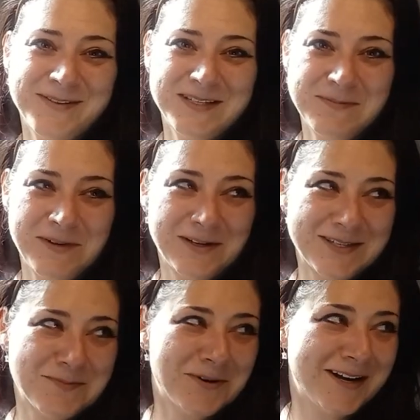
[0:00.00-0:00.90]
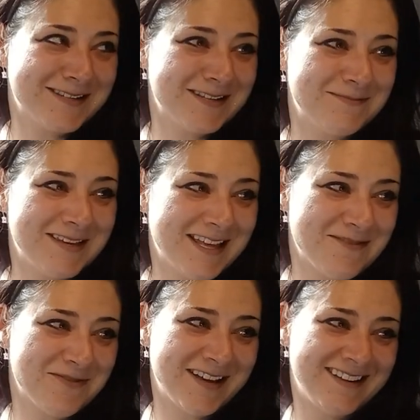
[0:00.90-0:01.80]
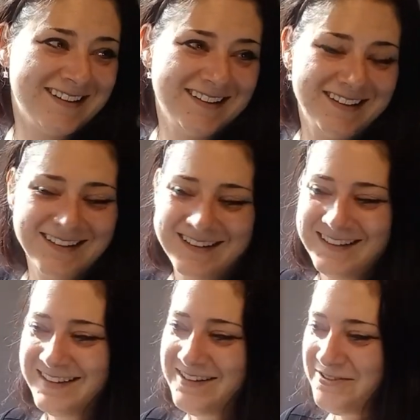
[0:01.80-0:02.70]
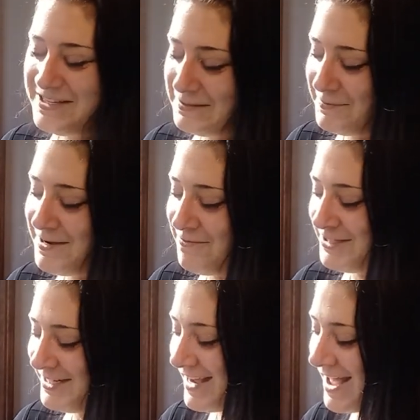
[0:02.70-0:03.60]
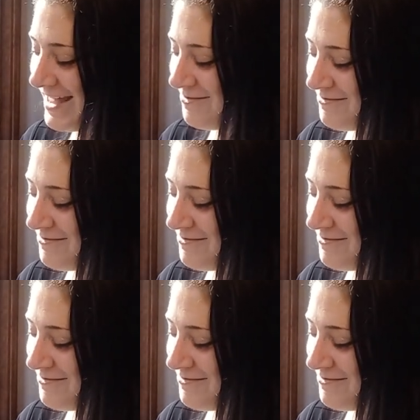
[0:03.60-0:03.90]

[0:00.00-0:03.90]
the Spirit surprises me that way. Holy Spirit, what you got?